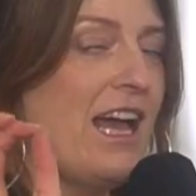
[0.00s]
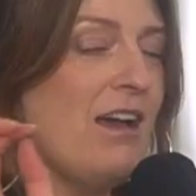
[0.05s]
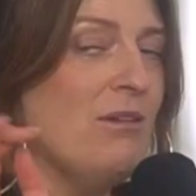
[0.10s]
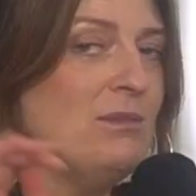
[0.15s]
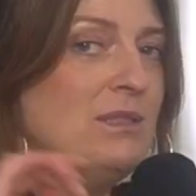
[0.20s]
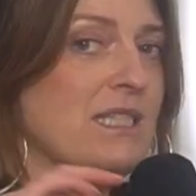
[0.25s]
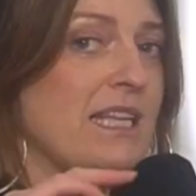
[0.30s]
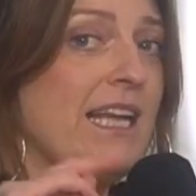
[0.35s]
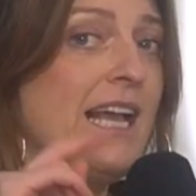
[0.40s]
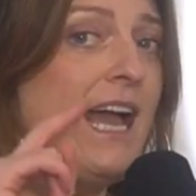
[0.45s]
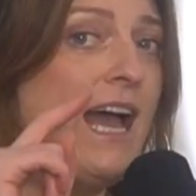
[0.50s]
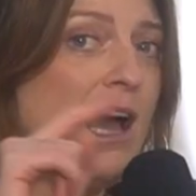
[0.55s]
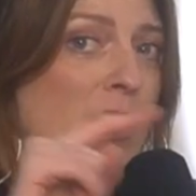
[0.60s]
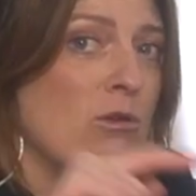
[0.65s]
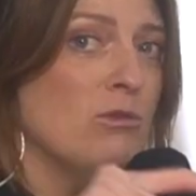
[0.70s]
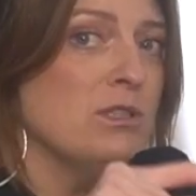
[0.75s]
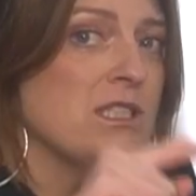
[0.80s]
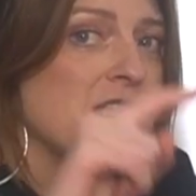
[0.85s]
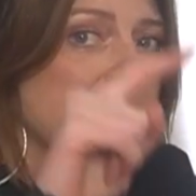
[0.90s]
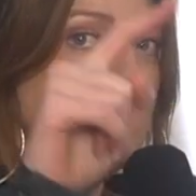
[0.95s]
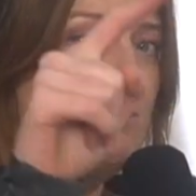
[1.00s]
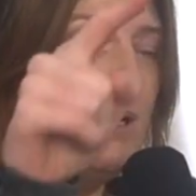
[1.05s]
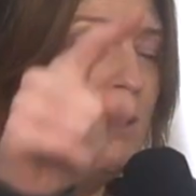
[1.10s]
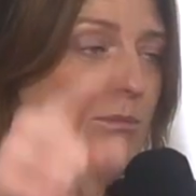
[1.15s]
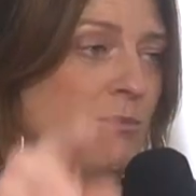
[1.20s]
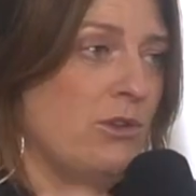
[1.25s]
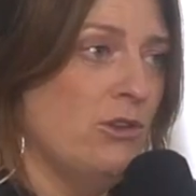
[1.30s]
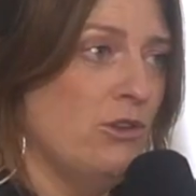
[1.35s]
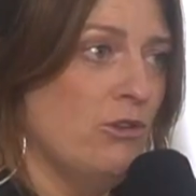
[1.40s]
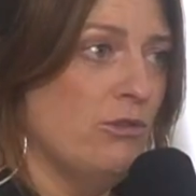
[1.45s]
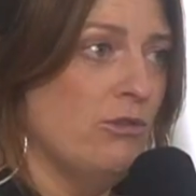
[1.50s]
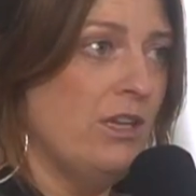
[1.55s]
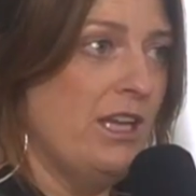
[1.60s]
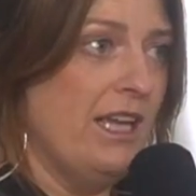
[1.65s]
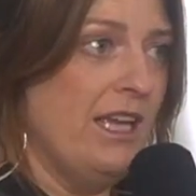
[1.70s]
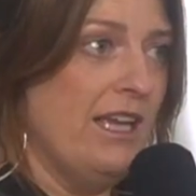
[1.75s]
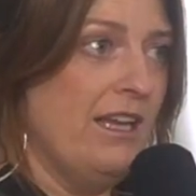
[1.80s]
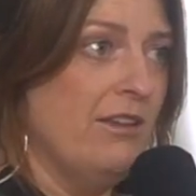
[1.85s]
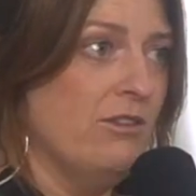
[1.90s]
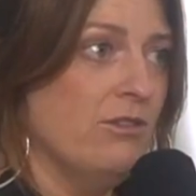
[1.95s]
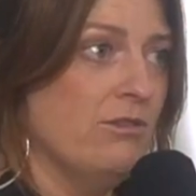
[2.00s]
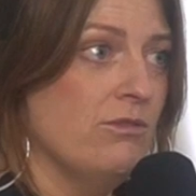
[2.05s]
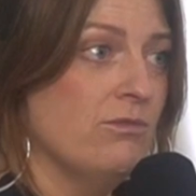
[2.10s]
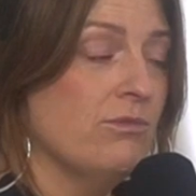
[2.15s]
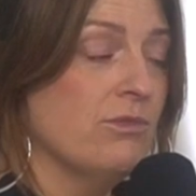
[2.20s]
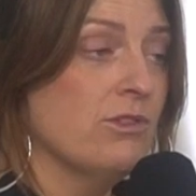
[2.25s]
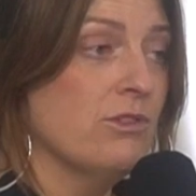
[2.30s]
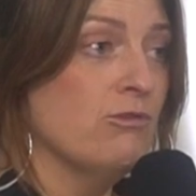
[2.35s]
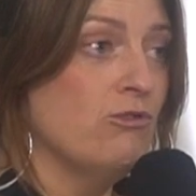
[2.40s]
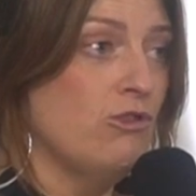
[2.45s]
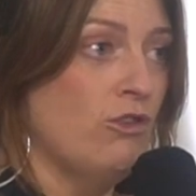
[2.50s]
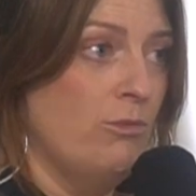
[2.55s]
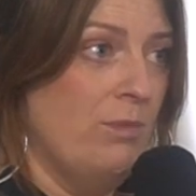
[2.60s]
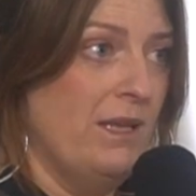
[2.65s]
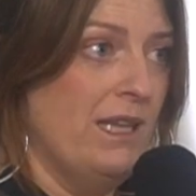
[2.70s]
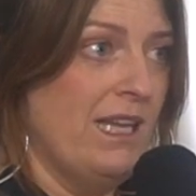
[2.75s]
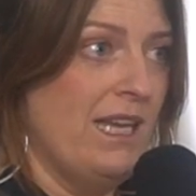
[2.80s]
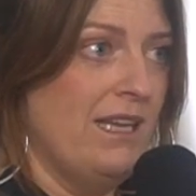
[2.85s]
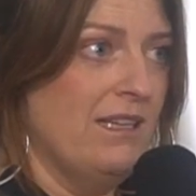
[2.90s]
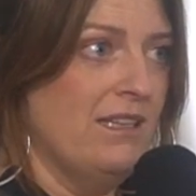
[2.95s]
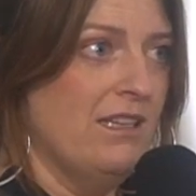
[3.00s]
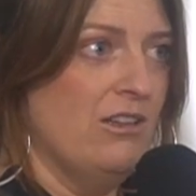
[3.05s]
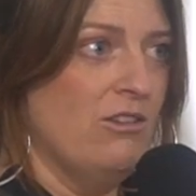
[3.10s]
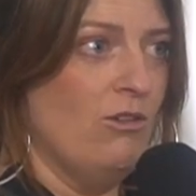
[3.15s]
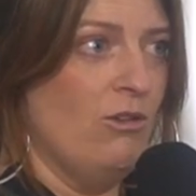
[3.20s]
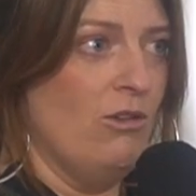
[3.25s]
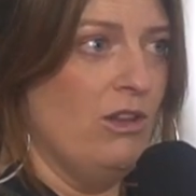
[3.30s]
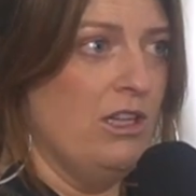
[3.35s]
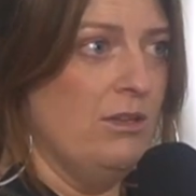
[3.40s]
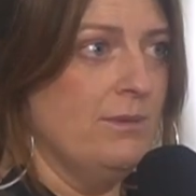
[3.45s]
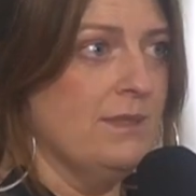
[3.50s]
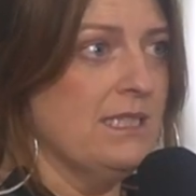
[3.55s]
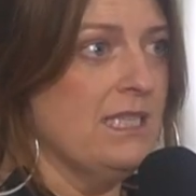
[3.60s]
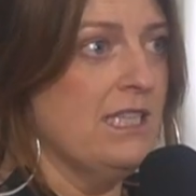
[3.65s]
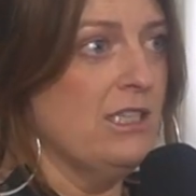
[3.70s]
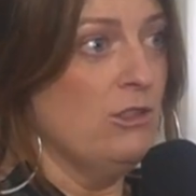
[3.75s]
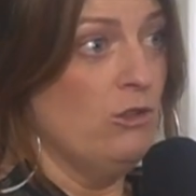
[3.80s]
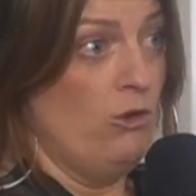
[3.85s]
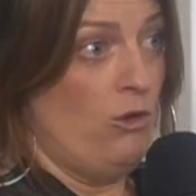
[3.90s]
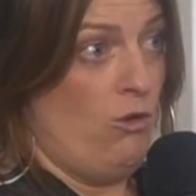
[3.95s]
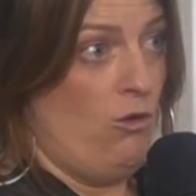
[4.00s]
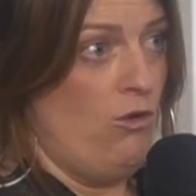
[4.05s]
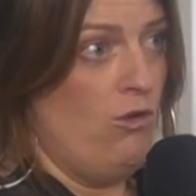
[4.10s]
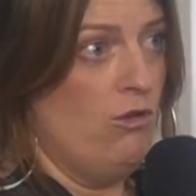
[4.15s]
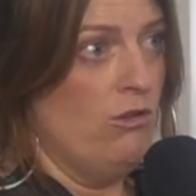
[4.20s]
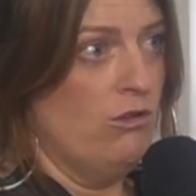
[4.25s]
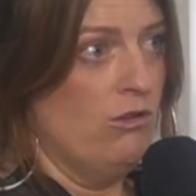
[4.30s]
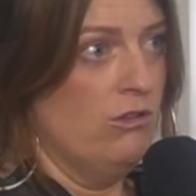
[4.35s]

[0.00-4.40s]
I was like, I'll sleep in with Ruby then, and Holly was like, no,